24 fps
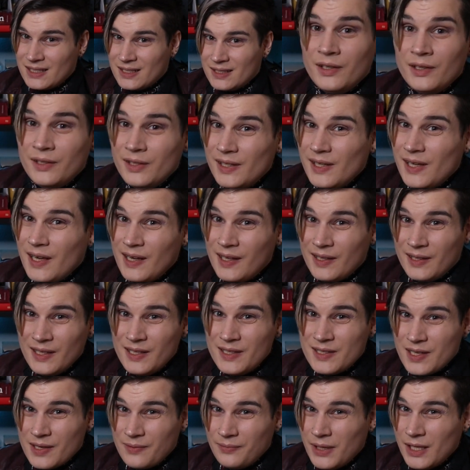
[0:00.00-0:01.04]
And yeah,
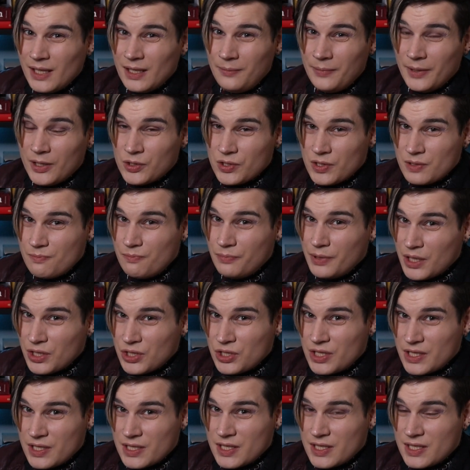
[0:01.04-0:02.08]
these are mainly because
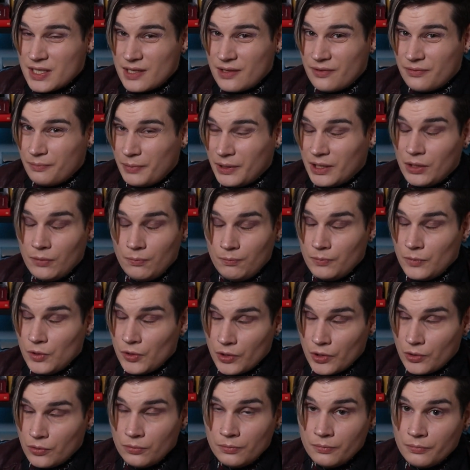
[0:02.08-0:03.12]
budget stuff, you
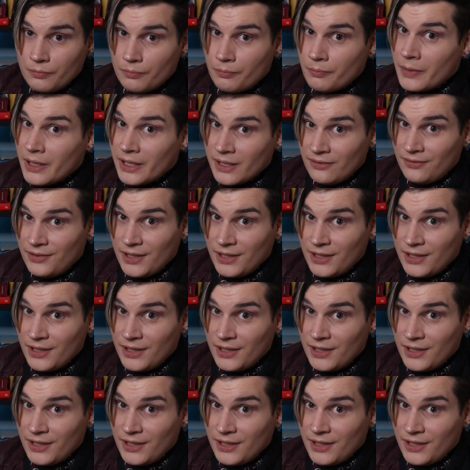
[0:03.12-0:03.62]
know, my